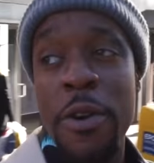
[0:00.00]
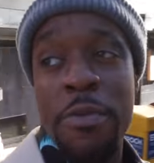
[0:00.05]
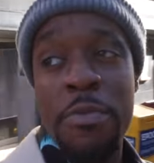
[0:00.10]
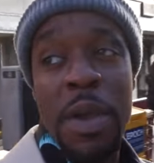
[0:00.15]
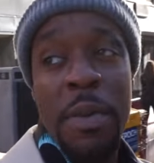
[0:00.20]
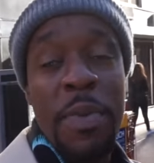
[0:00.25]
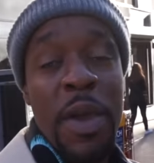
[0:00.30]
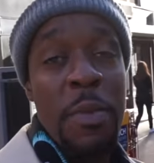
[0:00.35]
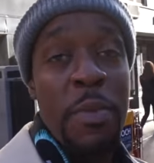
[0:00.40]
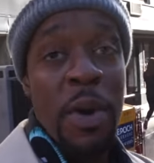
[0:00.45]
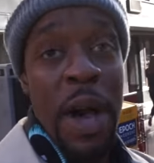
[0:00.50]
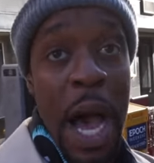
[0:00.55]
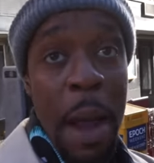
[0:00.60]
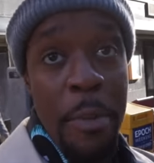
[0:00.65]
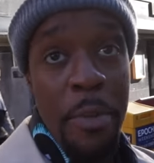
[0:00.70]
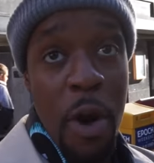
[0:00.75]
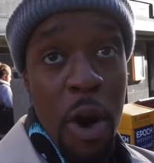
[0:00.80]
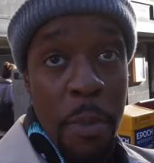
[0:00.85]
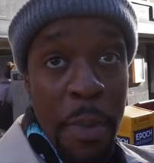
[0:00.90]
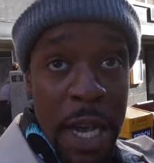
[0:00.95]
with me, people.
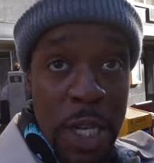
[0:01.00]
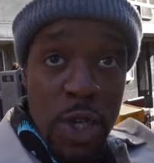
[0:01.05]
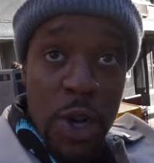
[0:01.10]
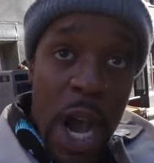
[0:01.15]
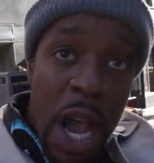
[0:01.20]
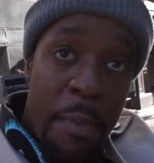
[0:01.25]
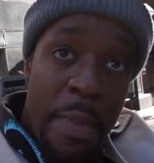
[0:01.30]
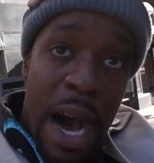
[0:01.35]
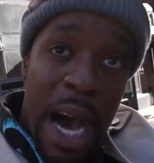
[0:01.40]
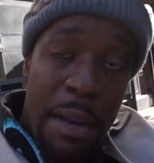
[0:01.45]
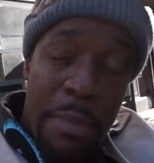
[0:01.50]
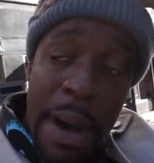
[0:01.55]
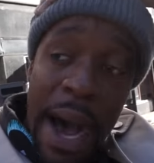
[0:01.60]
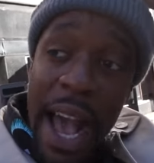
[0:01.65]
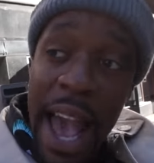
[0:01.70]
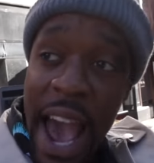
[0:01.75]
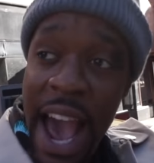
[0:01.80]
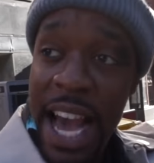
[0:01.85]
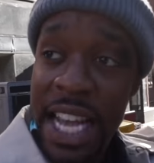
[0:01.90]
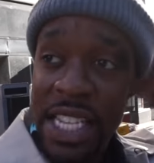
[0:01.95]
I broke my tripod
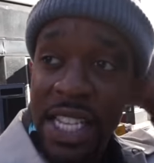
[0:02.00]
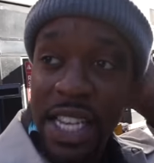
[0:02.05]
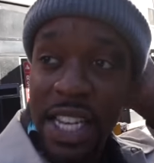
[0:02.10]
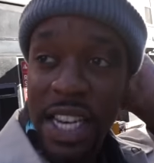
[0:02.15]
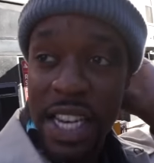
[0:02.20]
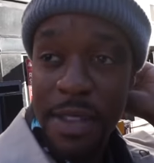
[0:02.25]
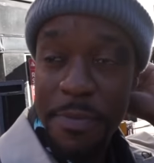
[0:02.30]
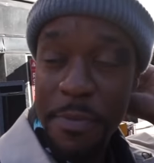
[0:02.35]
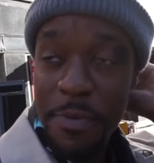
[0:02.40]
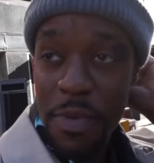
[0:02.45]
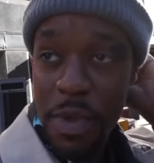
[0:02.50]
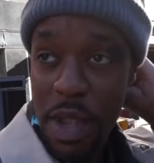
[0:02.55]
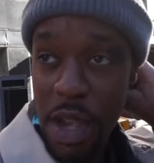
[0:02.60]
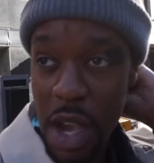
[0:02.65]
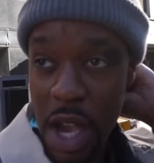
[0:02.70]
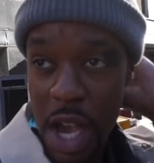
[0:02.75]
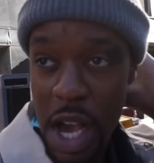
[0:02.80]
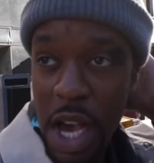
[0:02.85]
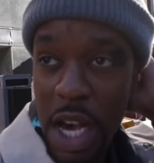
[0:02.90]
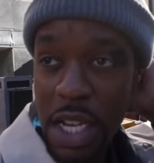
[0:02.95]
by accident.
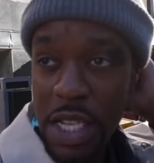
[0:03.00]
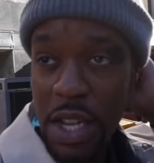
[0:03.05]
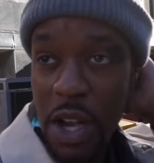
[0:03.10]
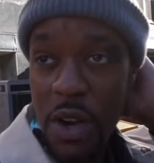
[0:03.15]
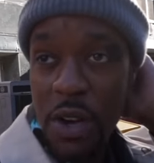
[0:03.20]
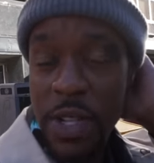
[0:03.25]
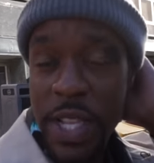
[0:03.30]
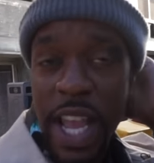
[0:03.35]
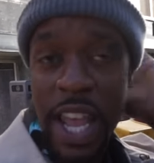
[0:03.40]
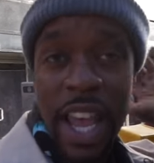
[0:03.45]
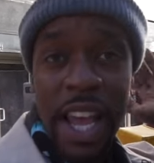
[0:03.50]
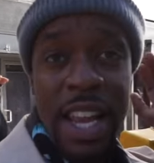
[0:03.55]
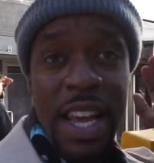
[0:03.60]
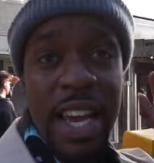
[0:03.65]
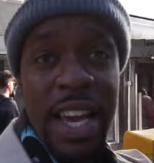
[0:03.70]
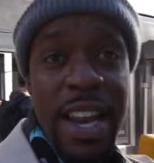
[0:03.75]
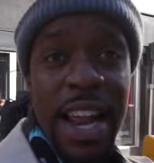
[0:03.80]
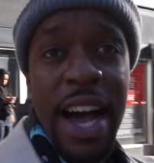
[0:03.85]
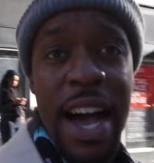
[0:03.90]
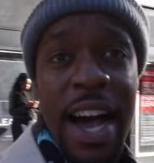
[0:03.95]
So Daniela and